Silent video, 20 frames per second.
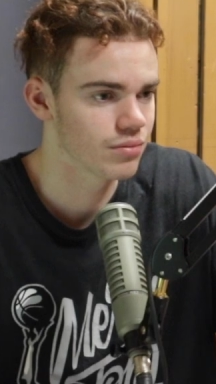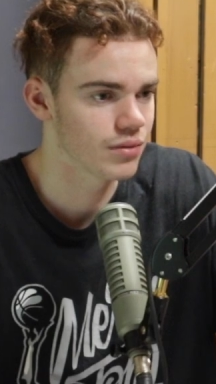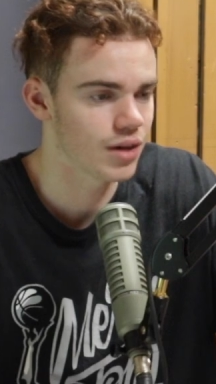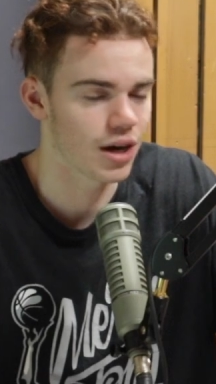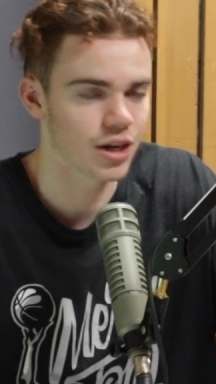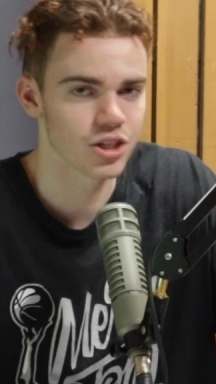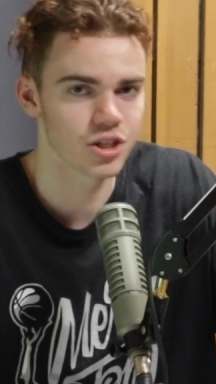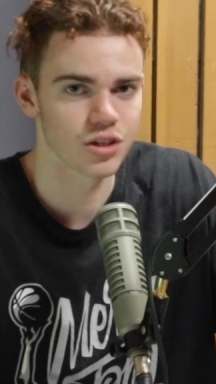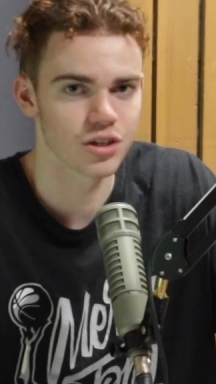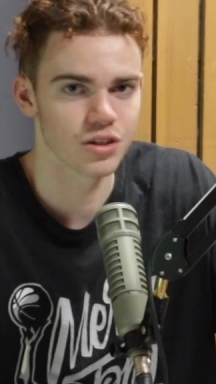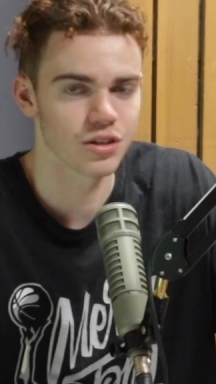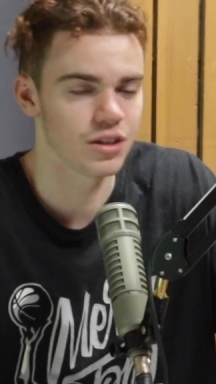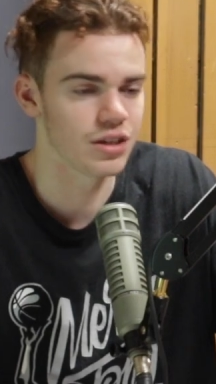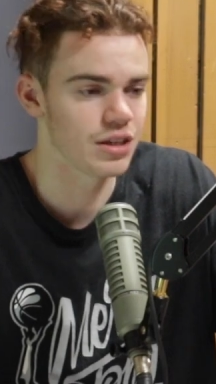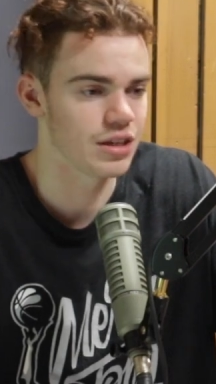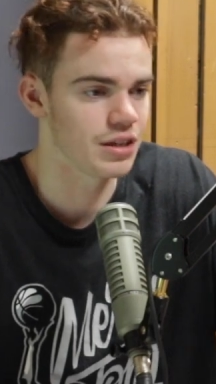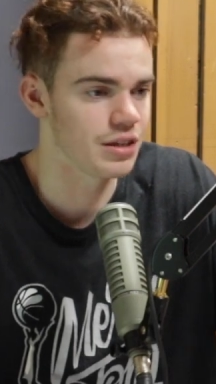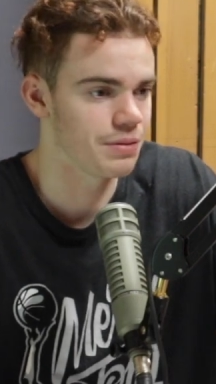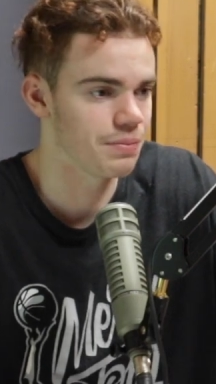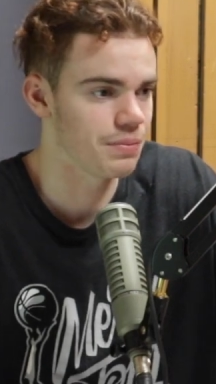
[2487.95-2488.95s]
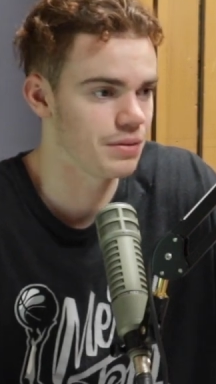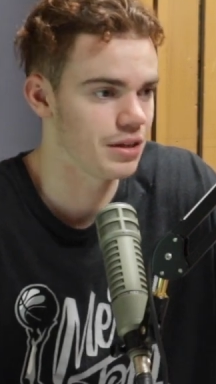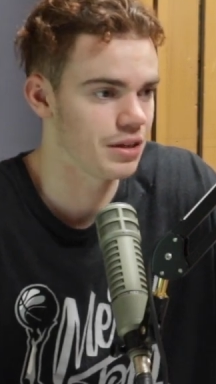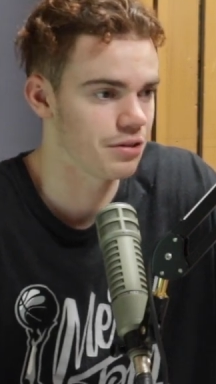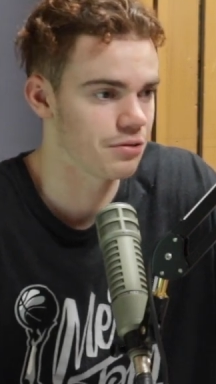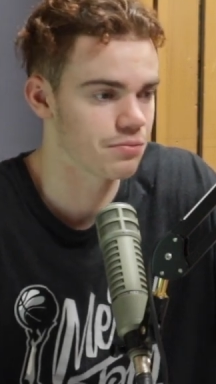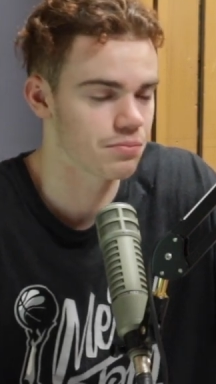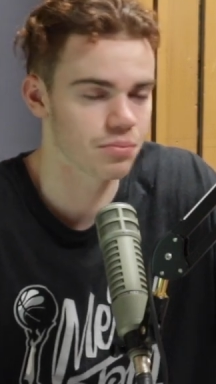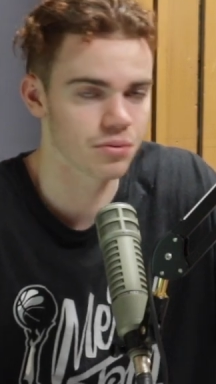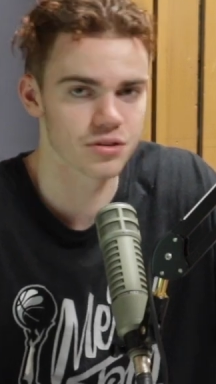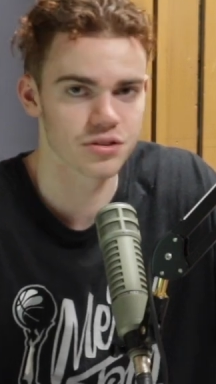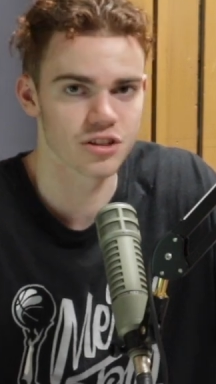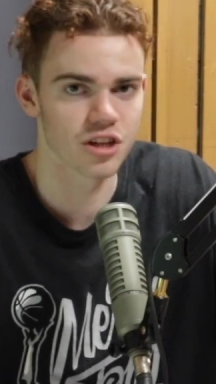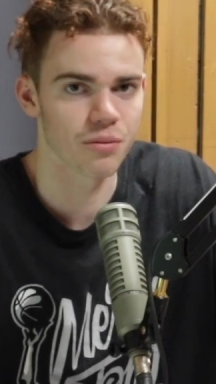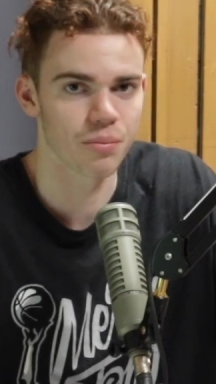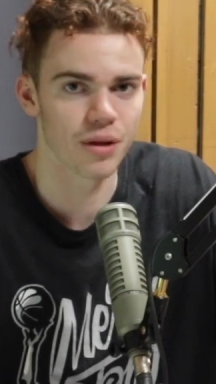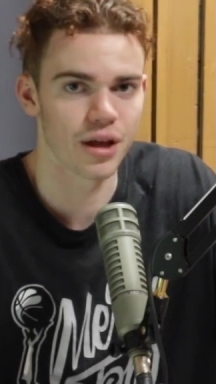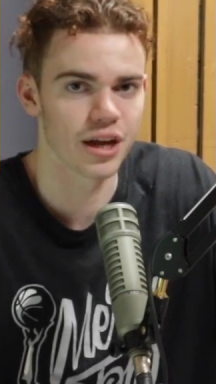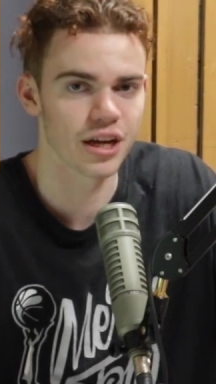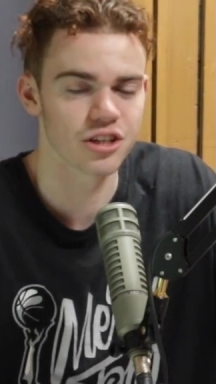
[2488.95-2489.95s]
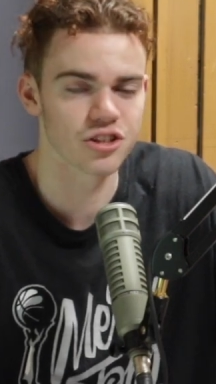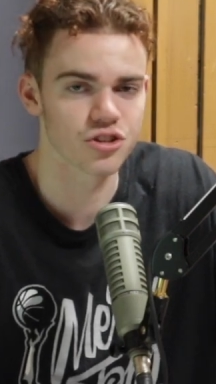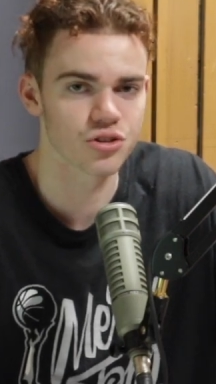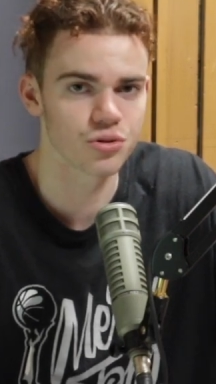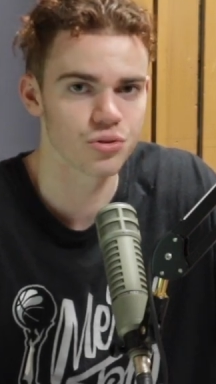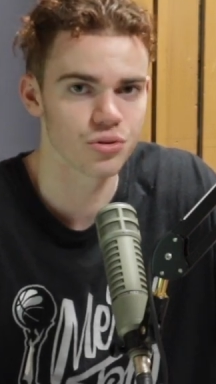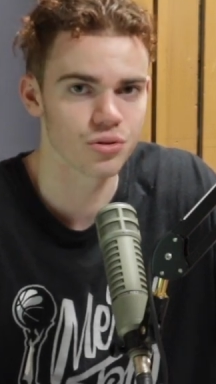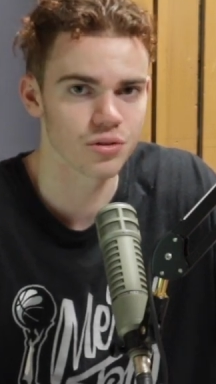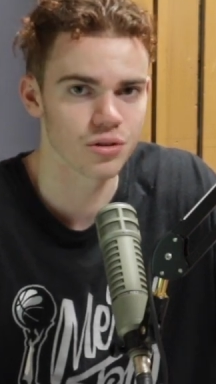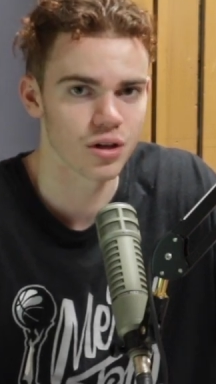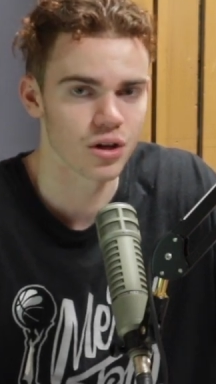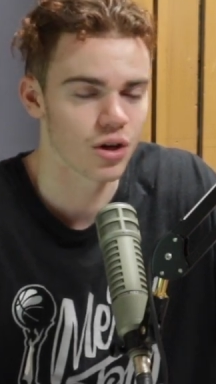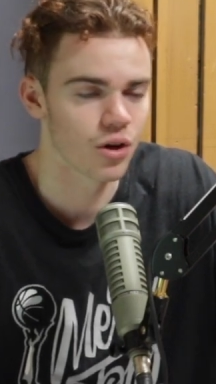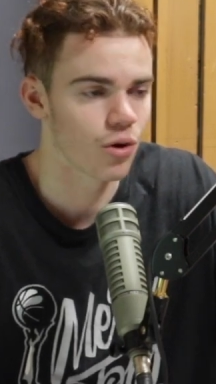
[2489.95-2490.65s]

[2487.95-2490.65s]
He's still playing in school.